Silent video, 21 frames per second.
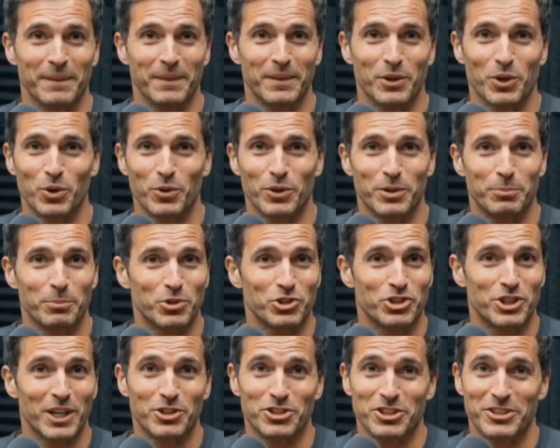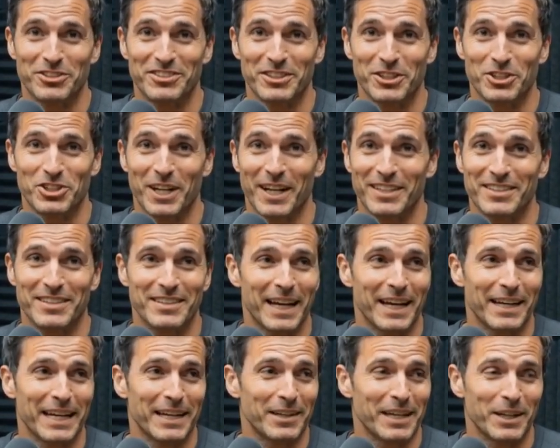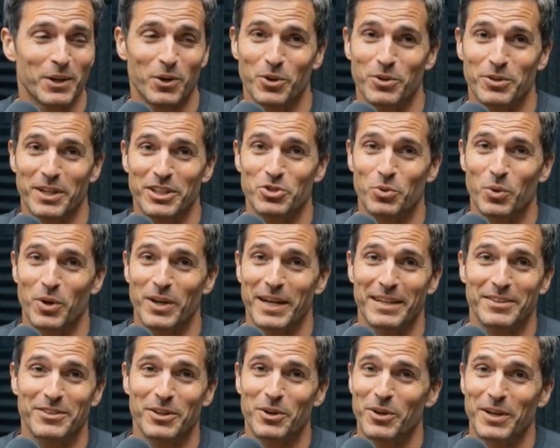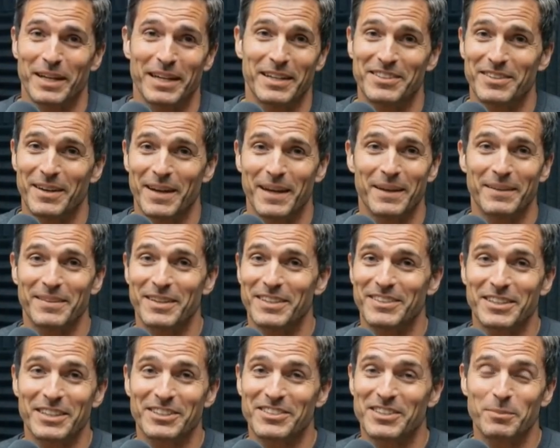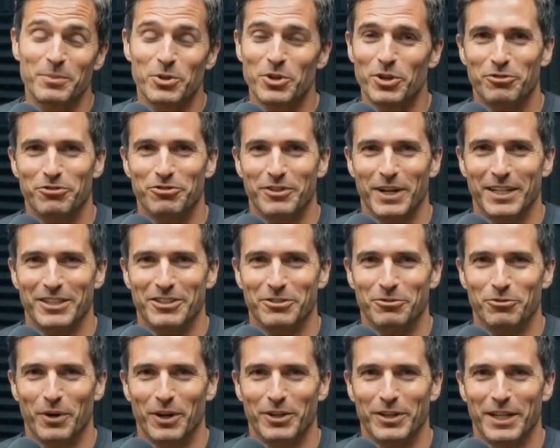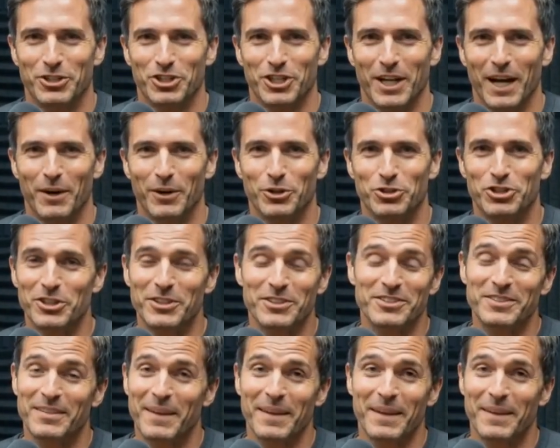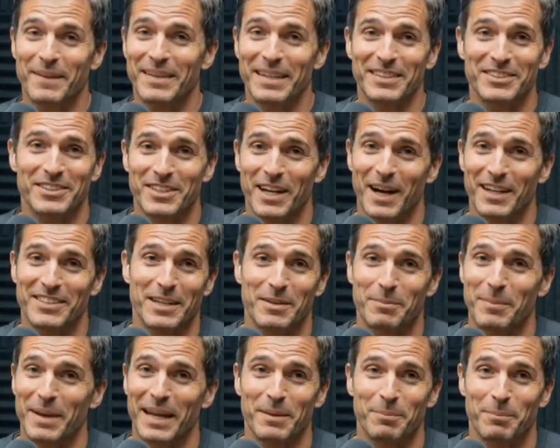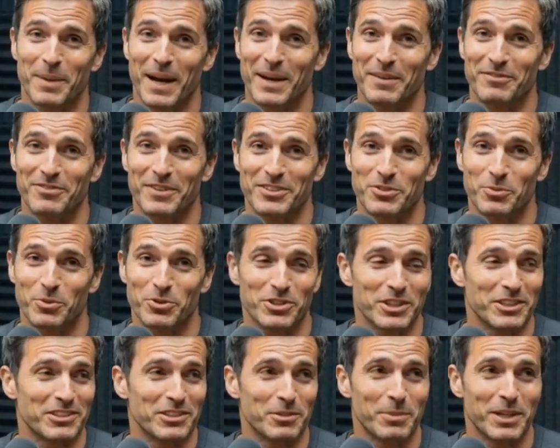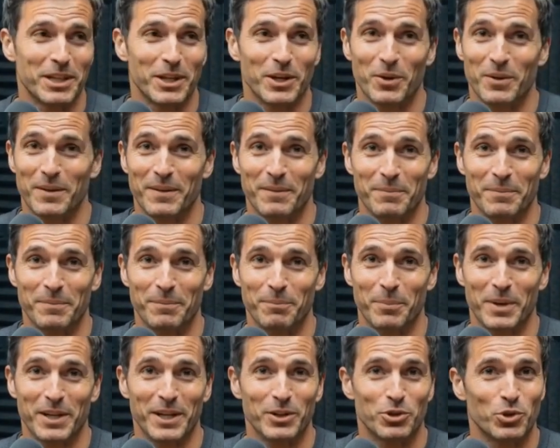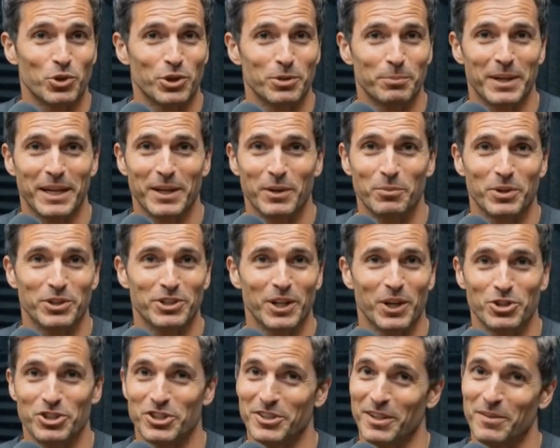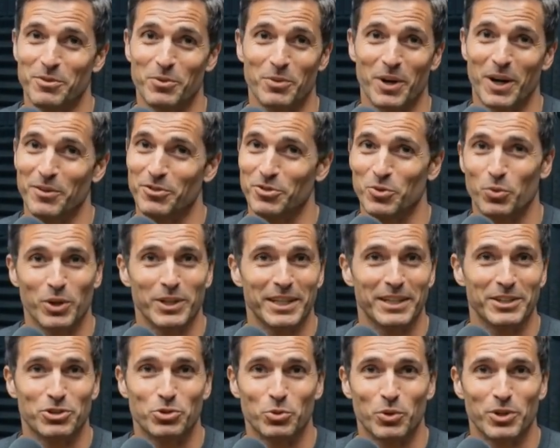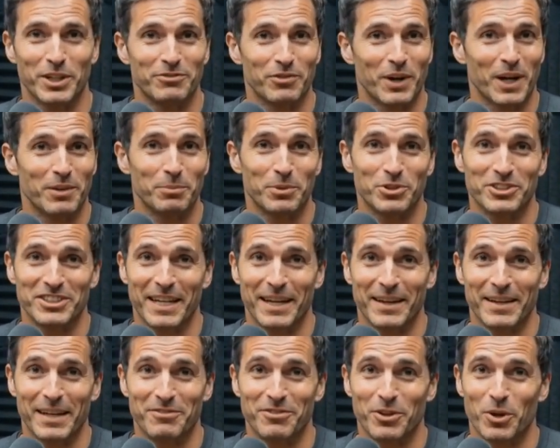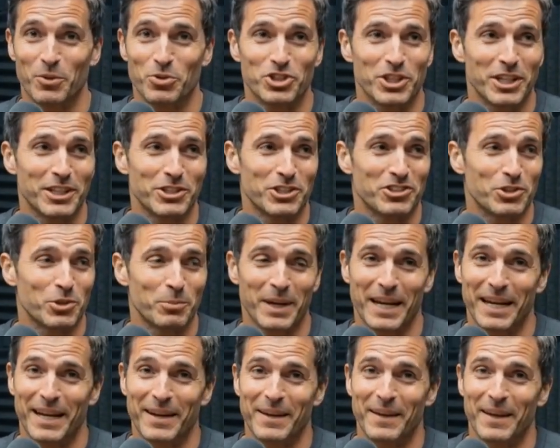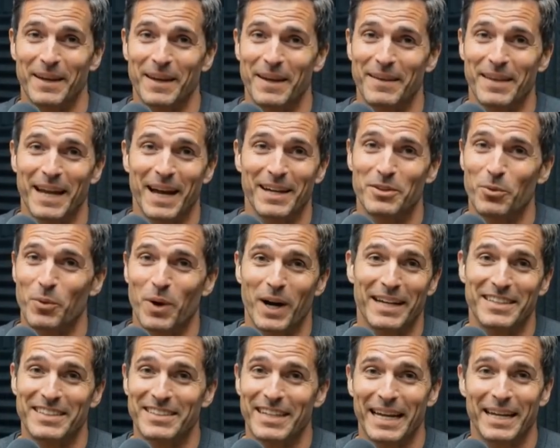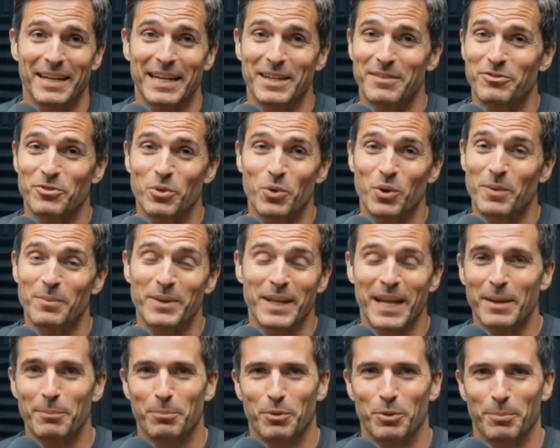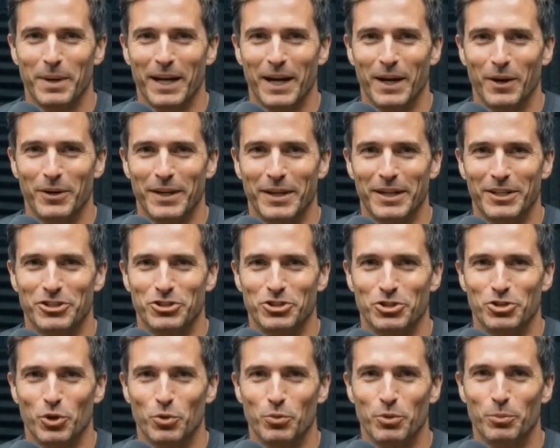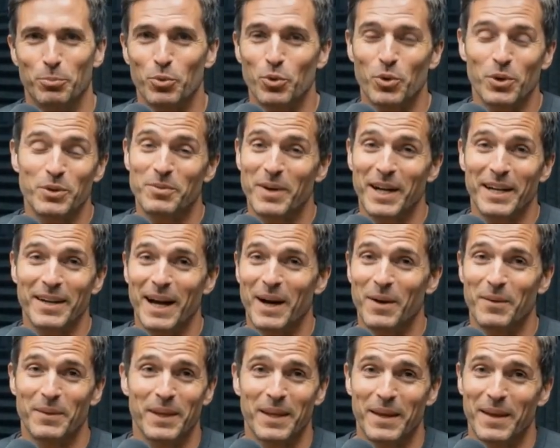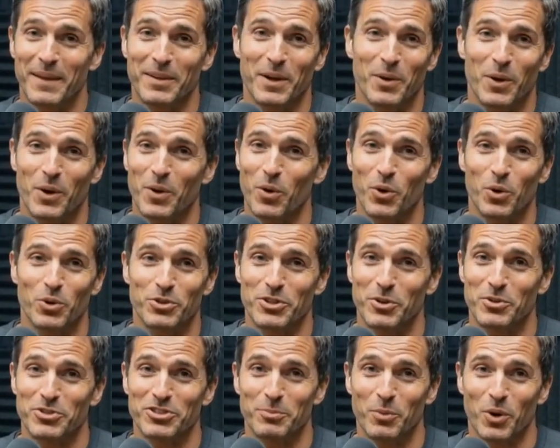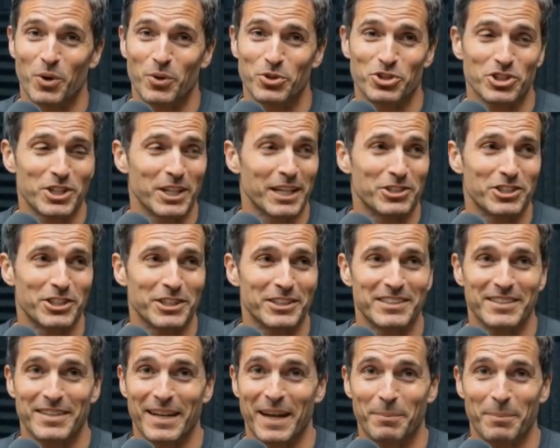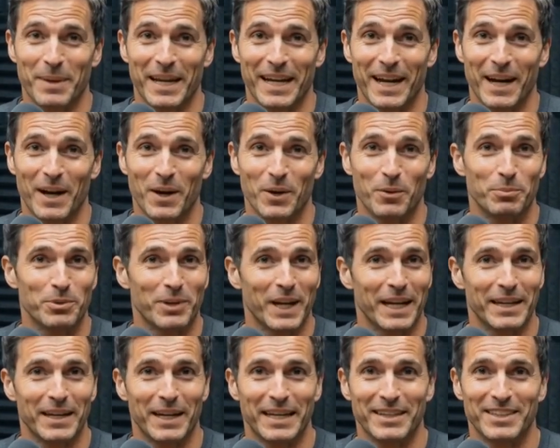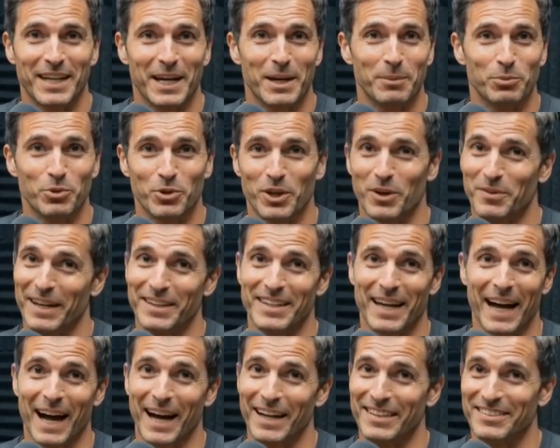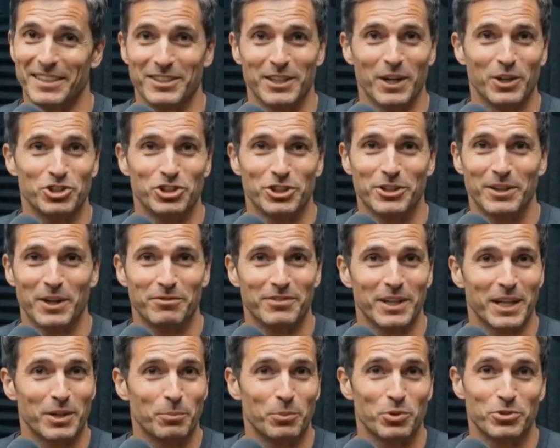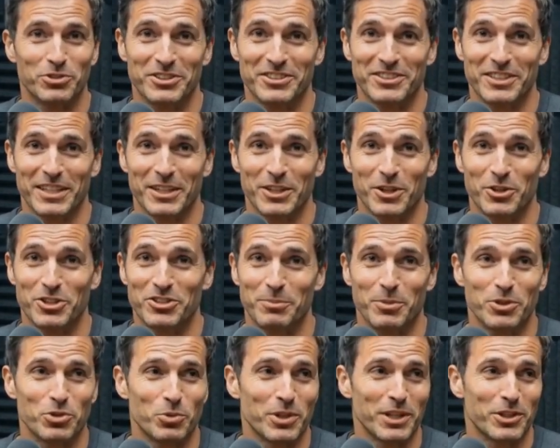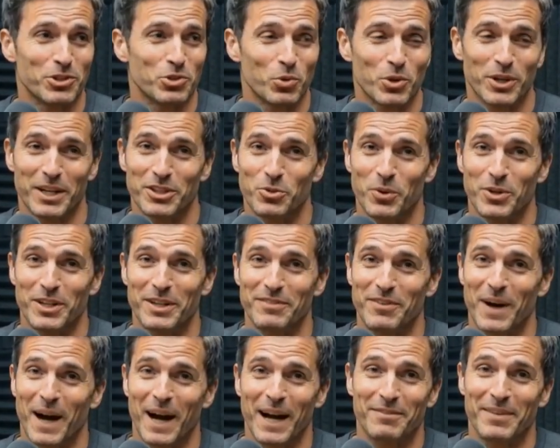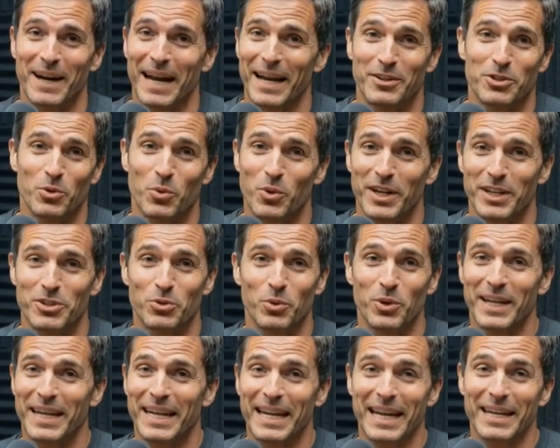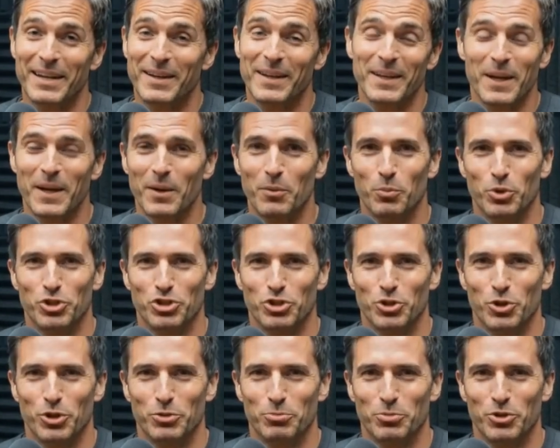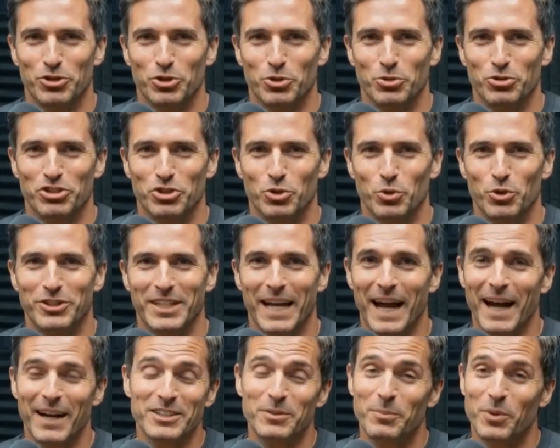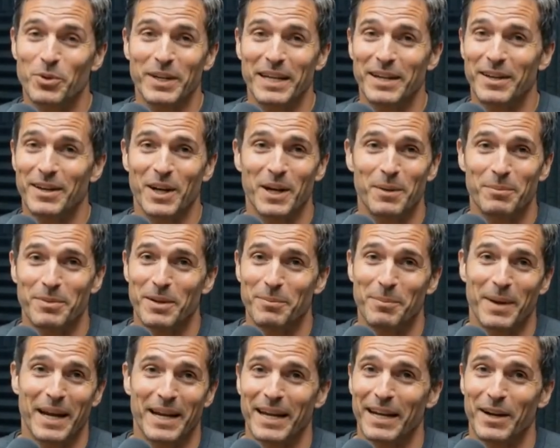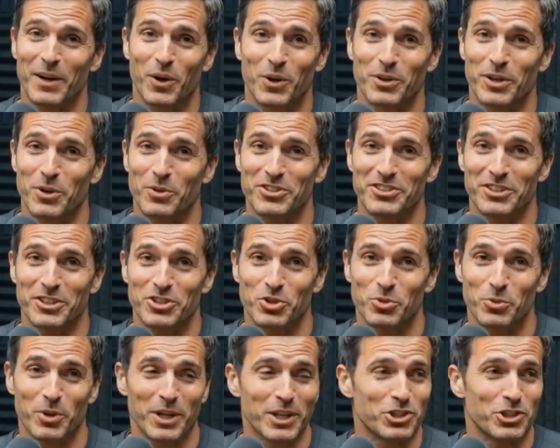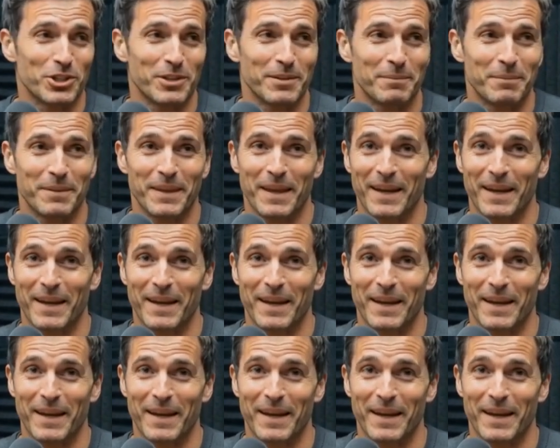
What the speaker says: Current projections suggest that in the early 2030s, the system could face funding challenges. This doesn't mean benefits will disappear, but it could mean a reduction of around 20 to 25% if no changes are made. That's why staying informed and prepared is so important right now. There are also smaller changes that may help, like a temporary tax deduction available to seniors between 2025 and 2028, which could reduce your taxable income depending on your situation.